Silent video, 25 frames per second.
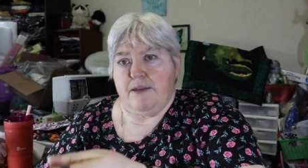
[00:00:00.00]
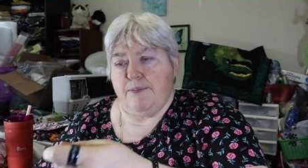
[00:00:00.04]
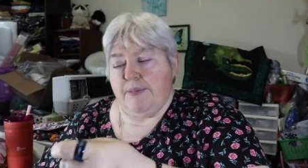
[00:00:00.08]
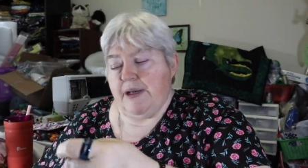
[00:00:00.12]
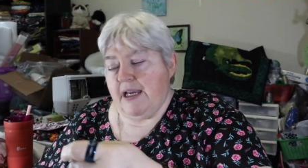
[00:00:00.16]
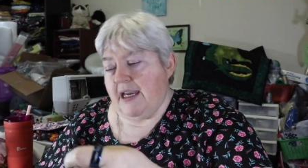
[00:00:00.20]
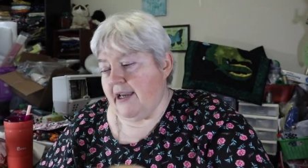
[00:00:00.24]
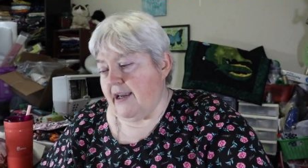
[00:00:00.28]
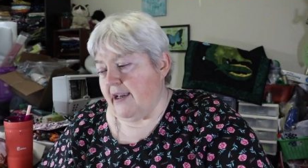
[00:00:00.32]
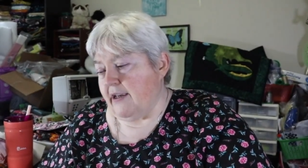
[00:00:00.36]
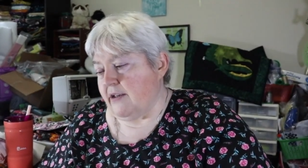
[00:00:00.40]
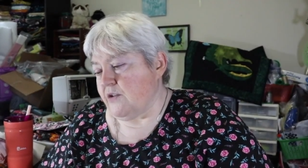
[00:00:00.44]
the
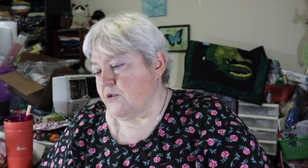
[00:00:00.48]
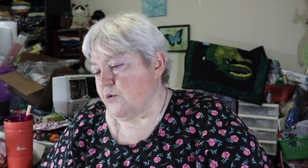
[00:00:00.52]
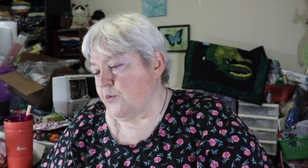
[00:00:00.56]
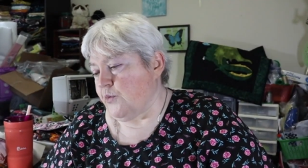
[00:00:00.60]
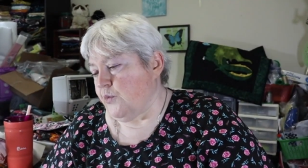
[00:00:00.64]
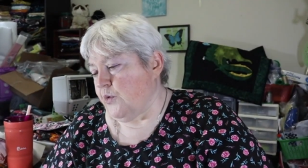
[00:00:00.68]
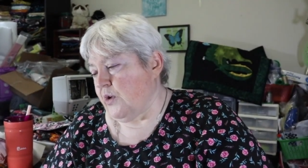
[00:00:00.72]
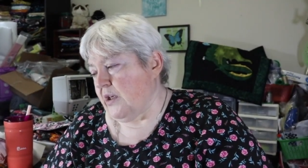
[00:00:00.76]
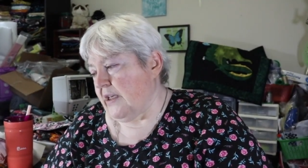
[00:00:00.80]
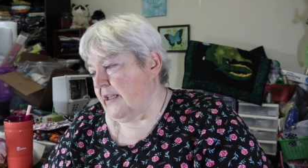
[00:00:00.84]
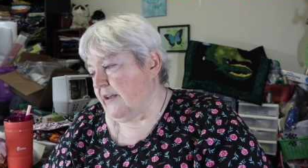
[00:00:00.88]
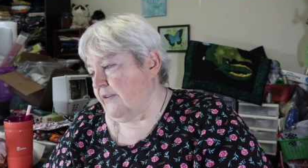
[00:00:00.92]
bags or
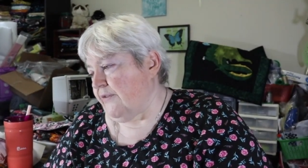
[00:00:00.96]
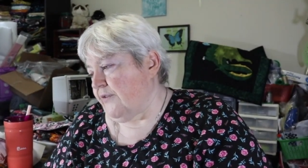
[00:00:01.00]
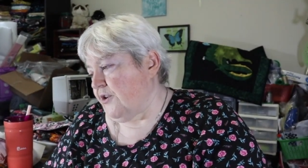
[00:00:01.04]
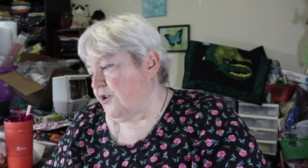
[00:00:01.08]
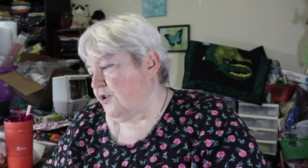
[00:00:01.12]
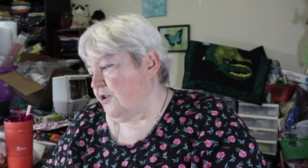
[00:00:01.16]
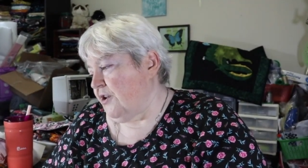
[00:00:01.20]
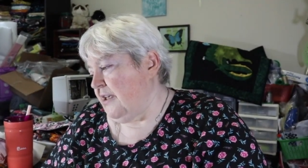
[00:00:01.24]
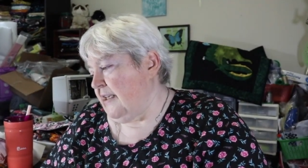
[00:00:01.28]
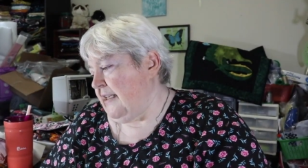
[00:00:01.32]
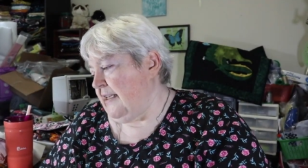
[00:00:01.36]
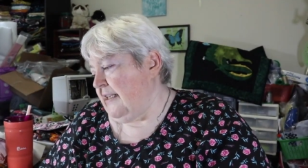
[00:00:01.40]

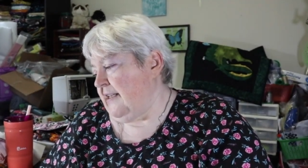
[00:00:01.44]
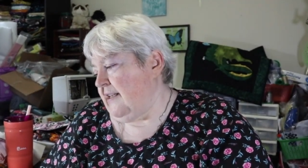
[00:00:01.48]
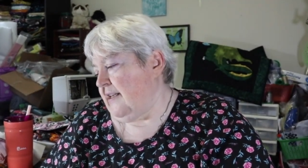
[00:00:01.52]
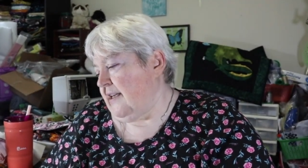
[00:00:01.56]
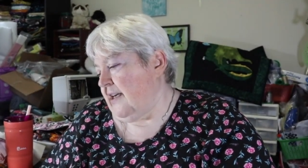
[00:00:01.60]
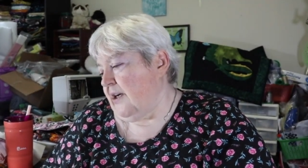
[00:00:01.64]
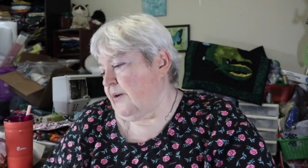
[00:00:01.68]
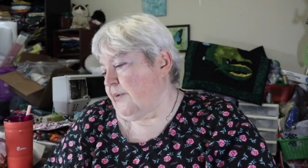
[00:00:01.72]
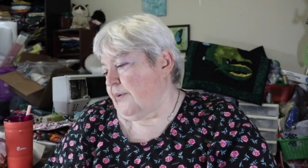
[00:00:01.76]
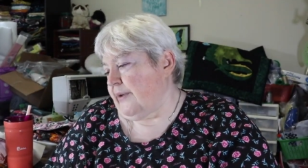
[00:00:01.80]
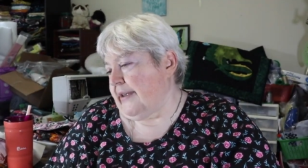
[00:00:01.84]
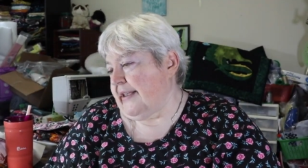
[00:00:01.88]
whatever
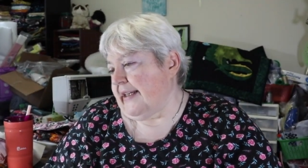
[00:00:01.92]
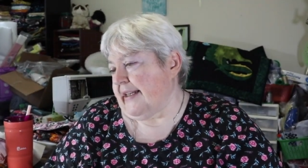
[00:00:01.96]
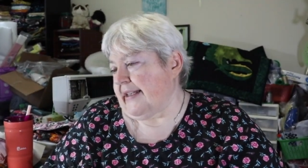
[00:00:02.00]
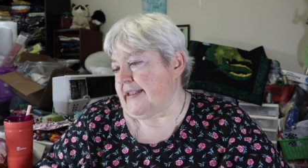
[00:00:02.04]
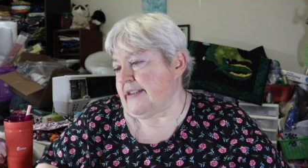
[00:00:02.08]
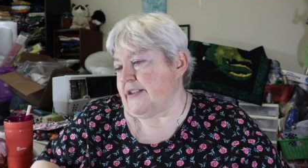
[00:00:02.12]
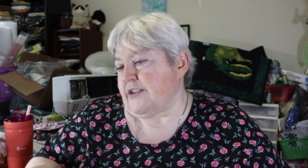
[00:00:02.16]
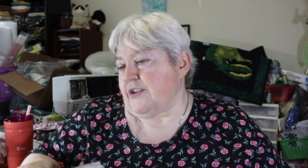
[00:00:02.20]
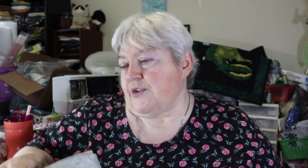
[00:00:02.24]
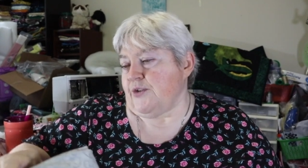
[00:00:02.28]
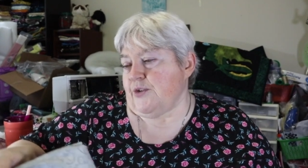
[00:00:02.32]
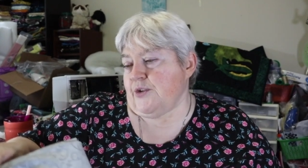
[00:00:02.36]
I would
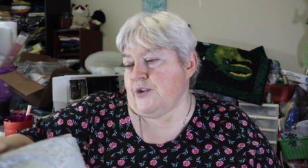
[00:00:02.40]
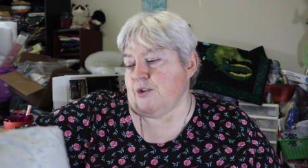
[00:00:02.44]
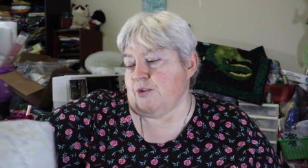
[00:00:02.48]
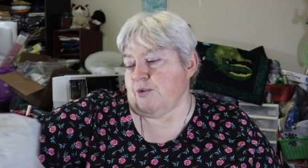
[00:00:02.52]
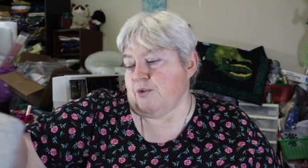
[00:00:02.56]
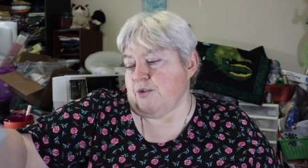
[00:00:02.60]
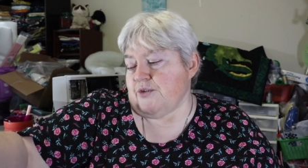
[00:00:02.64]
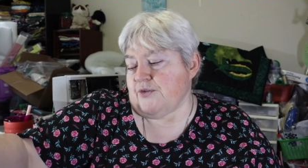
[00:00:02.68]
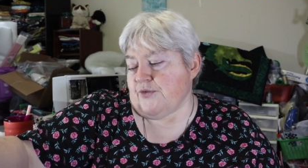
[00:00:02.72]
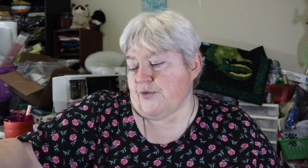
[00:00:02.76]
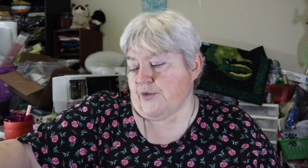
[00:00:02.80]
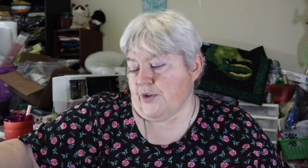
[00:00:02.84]
like to
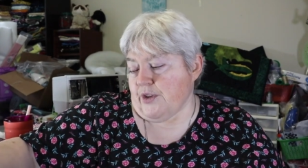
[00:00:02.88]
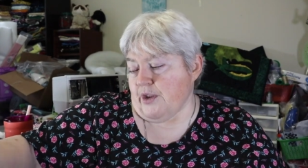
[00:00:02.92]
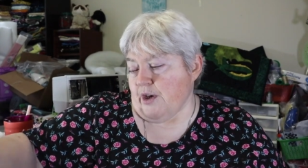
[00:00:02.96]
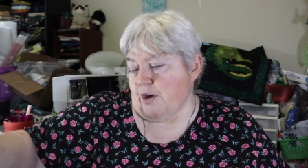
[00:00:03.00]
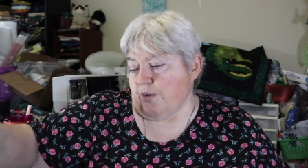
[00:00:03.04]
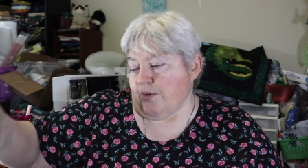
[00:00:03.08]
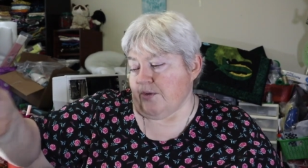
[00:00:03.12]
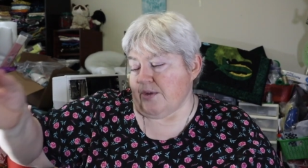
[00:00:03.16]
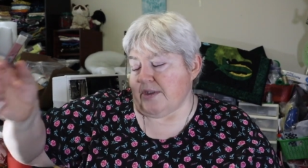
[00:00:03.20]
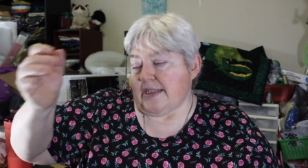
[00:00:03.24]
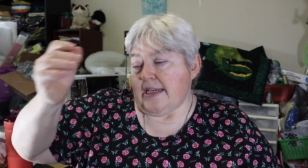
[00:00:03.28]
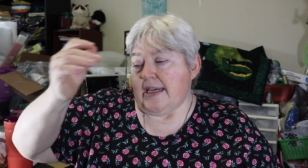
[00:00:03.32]
use for
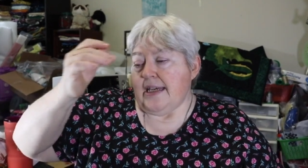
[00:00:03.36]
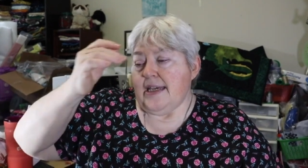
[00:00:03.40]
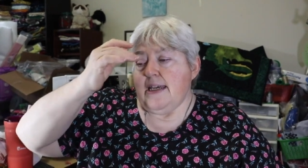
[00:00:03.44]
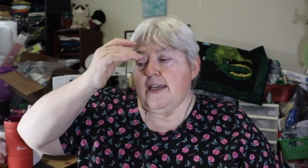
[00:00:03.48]
those.